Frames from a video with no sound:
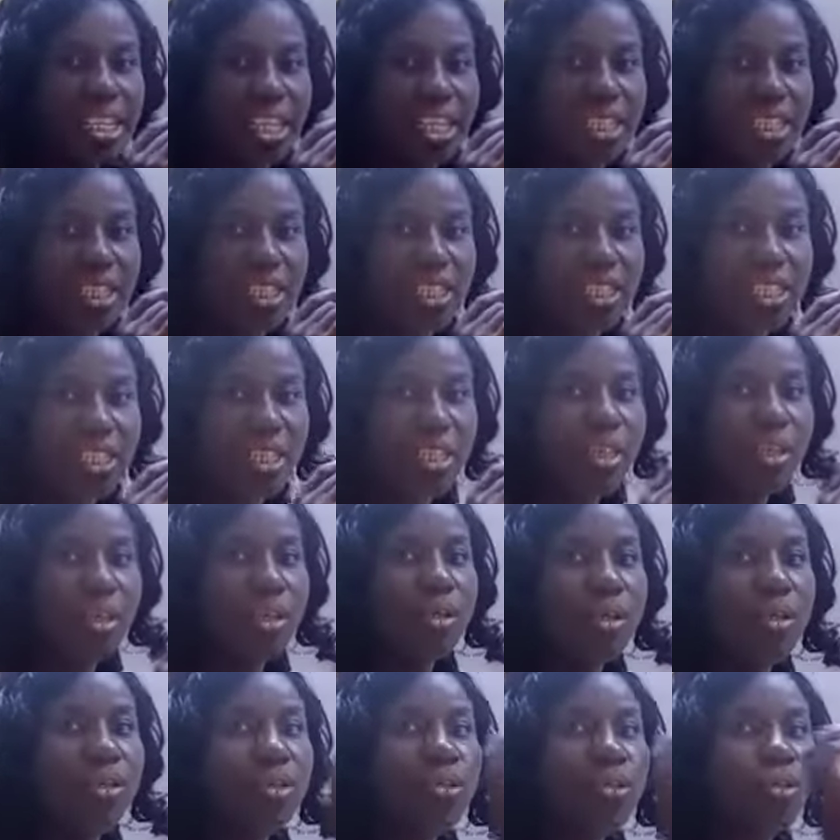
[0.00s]
it
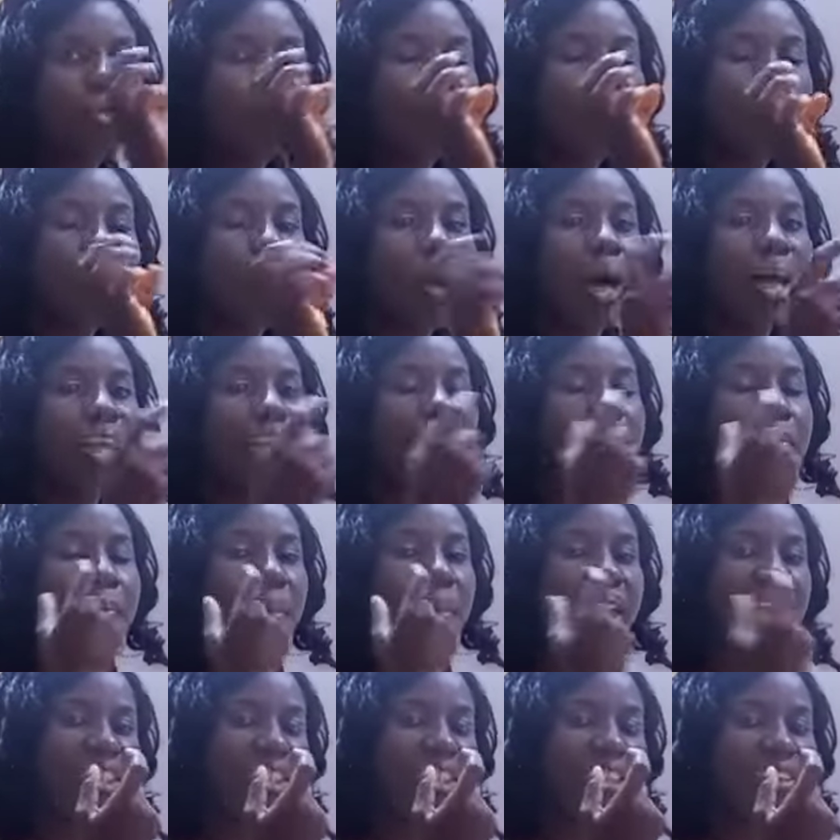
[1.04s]
to an
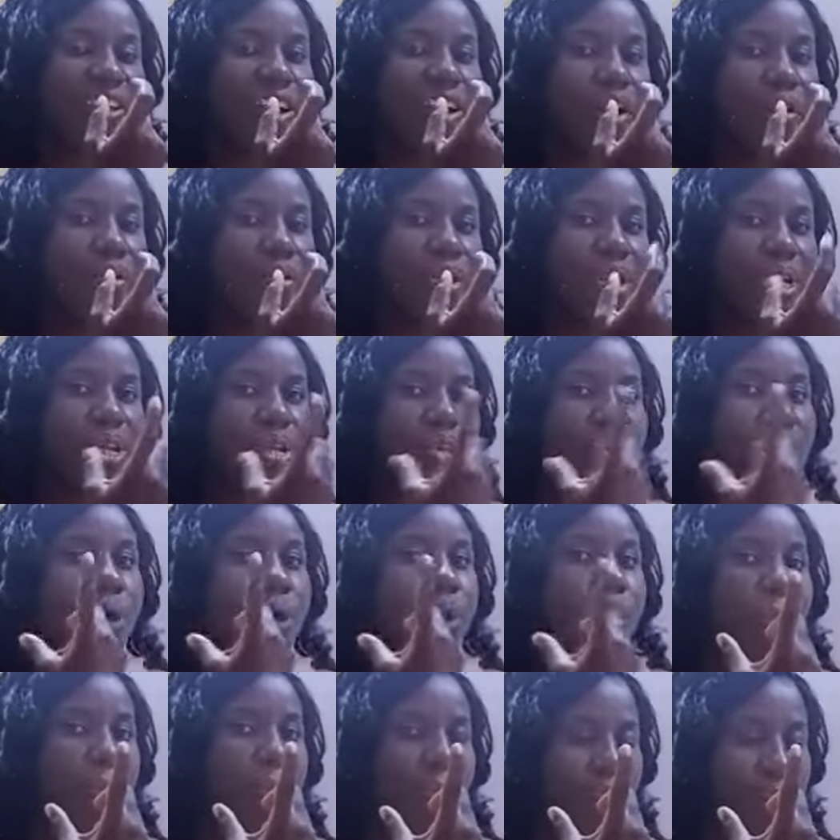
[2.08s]
imaginary
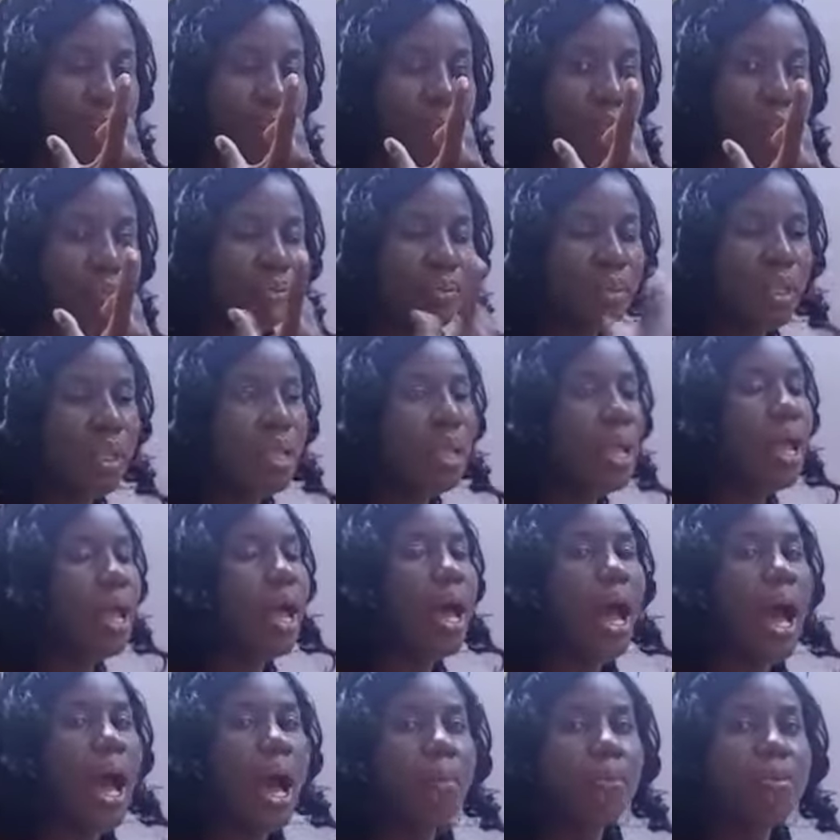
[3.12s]
number.
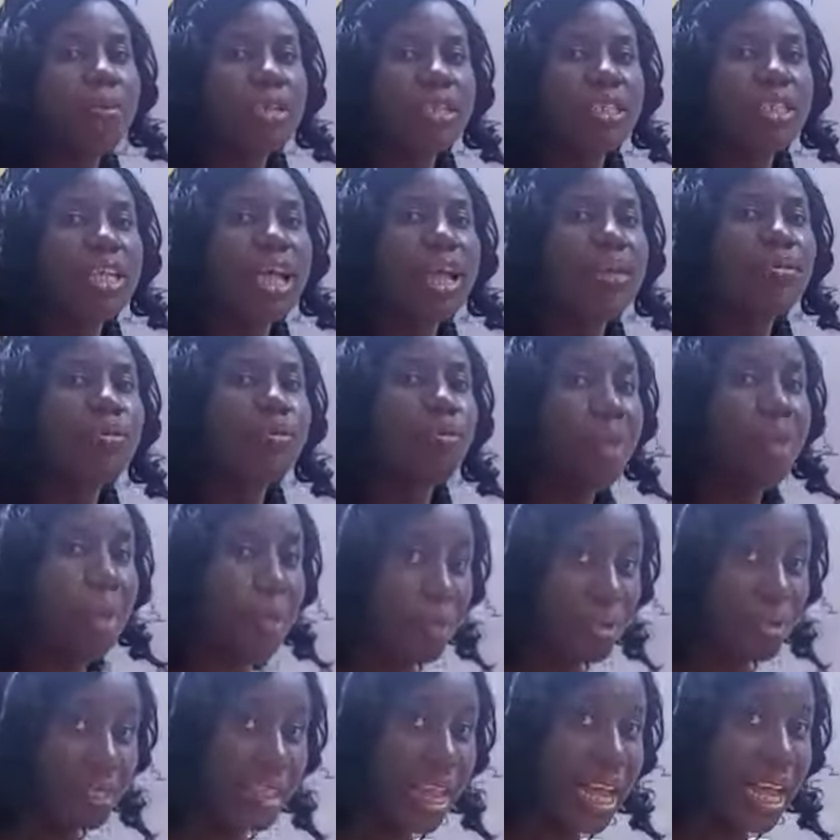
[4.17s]
And most times we
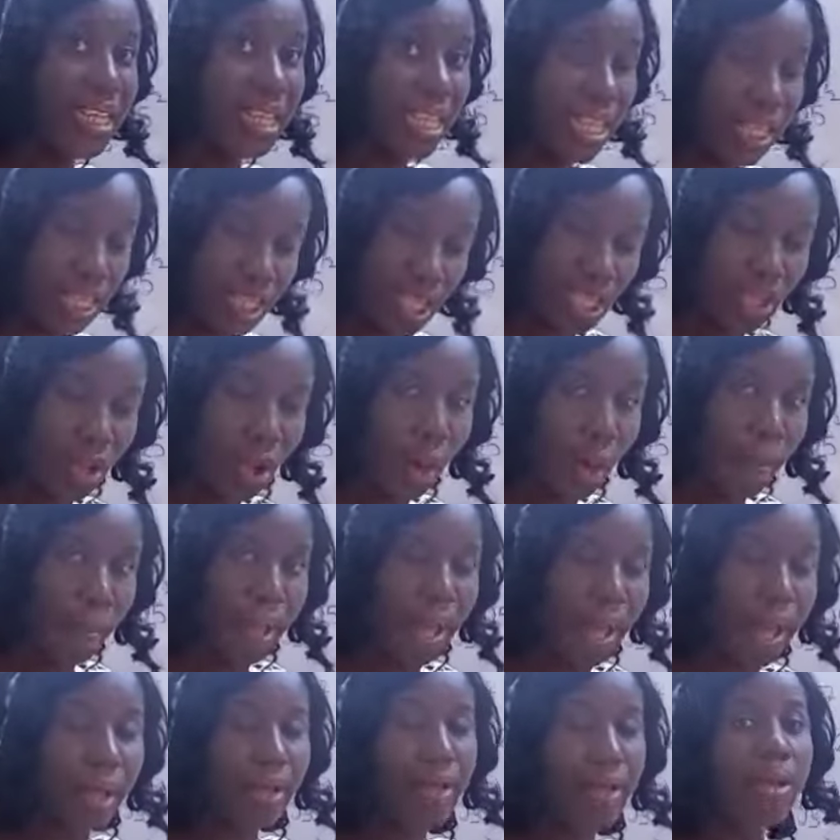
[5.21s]
represent this
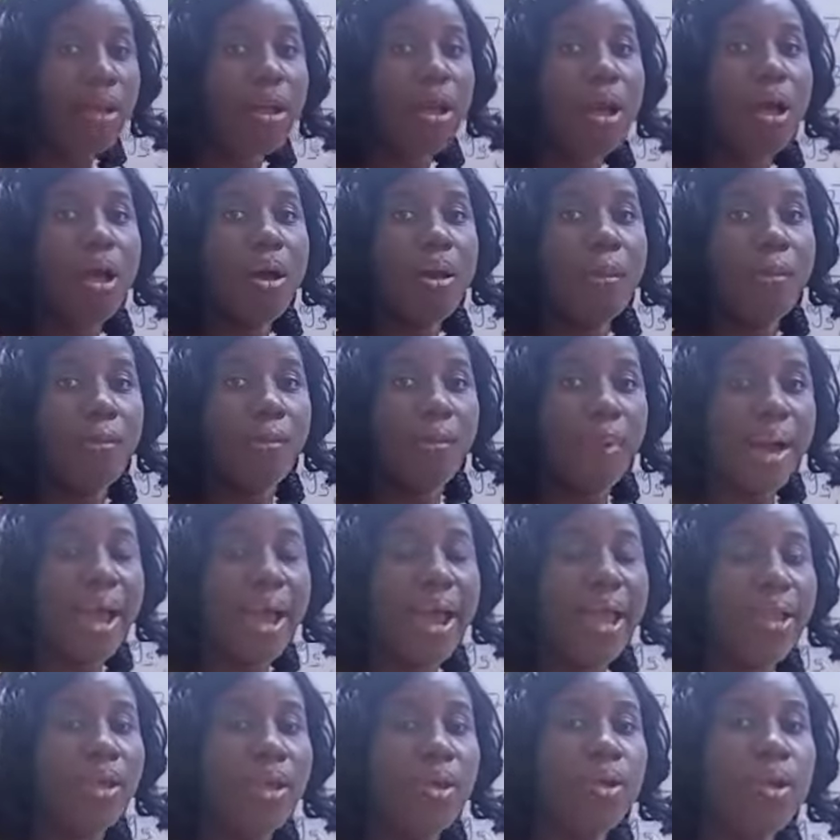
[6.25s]
number
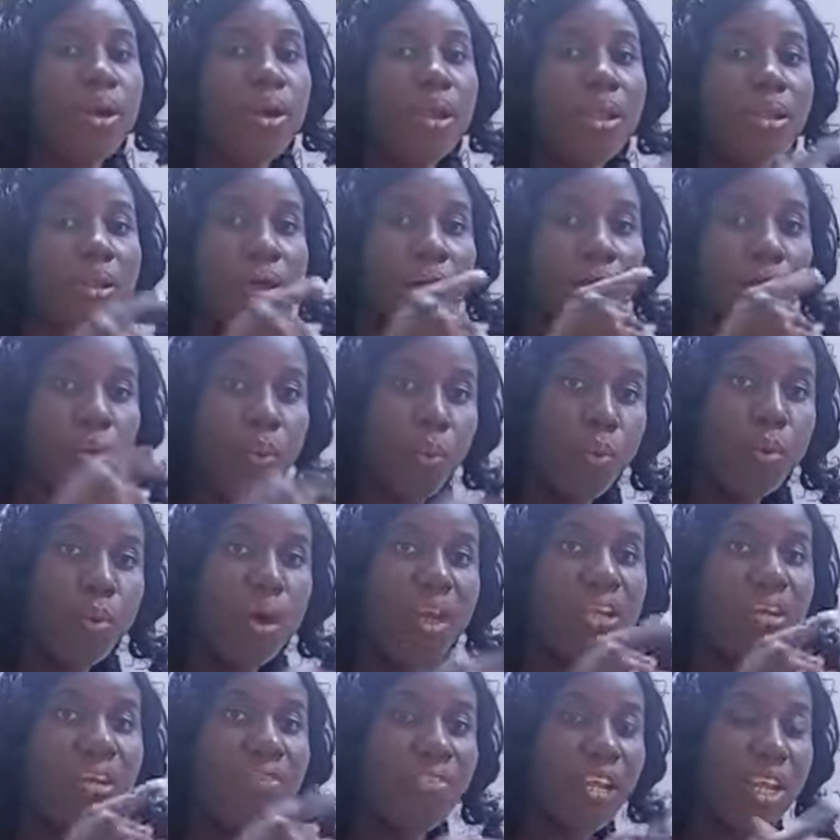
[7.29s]
by
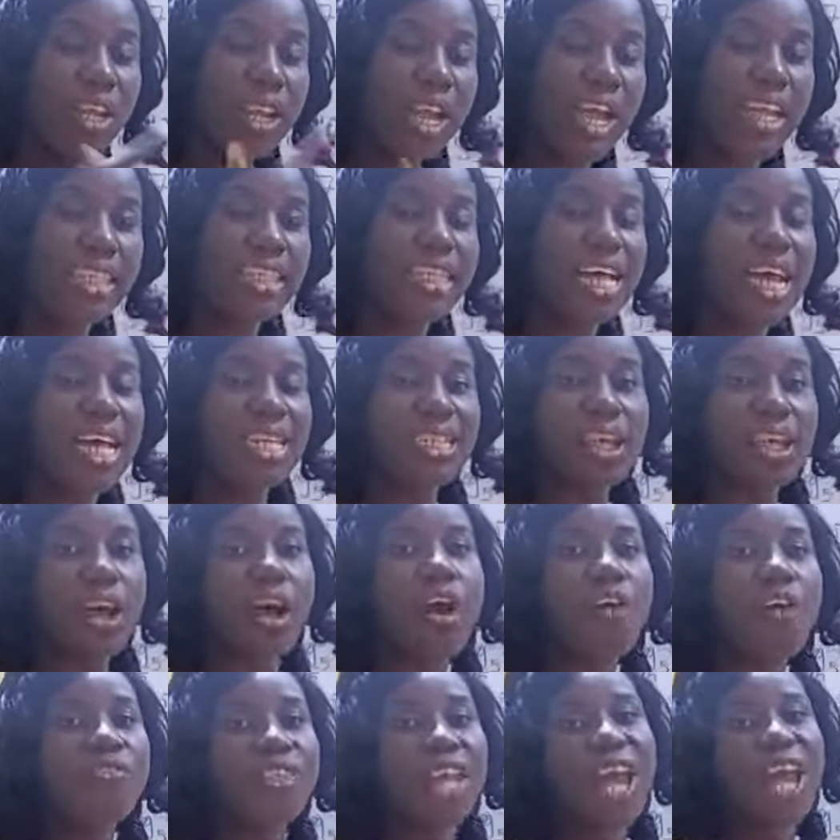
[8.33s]
one of the letters
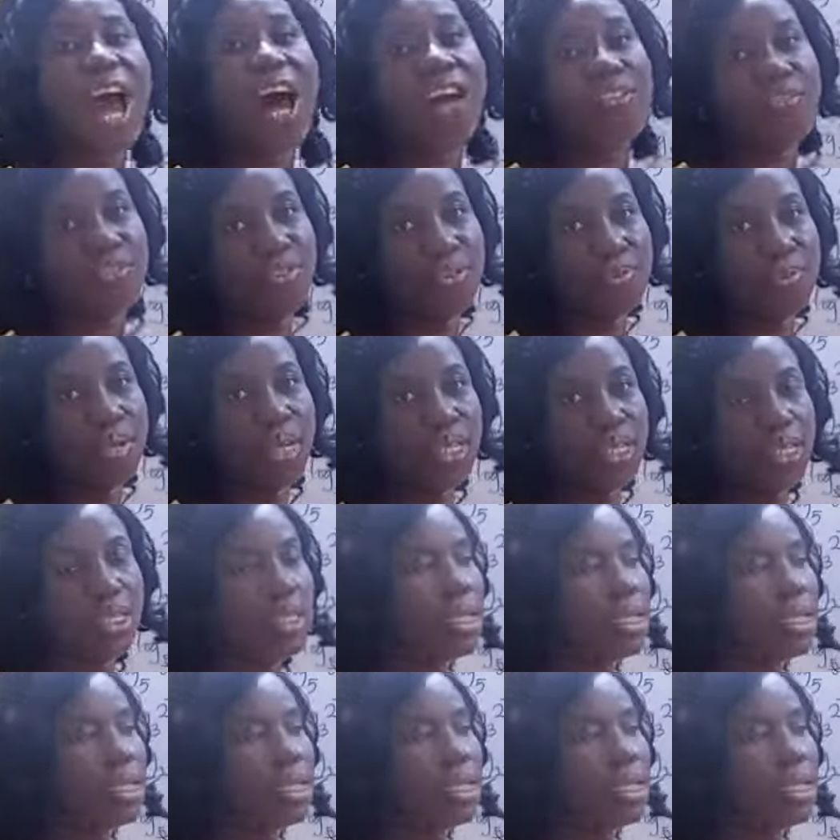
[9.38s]
of the alphabet.